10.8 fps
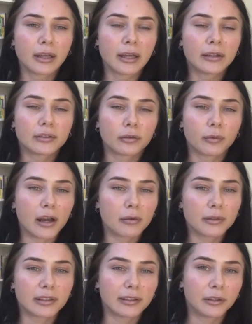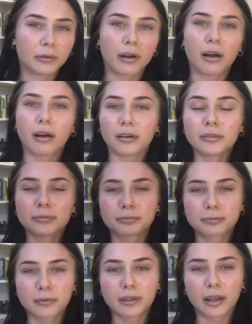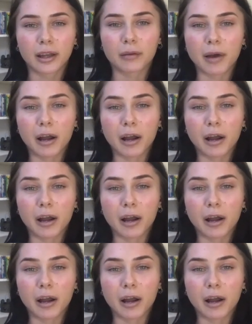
So when I was a little girl, I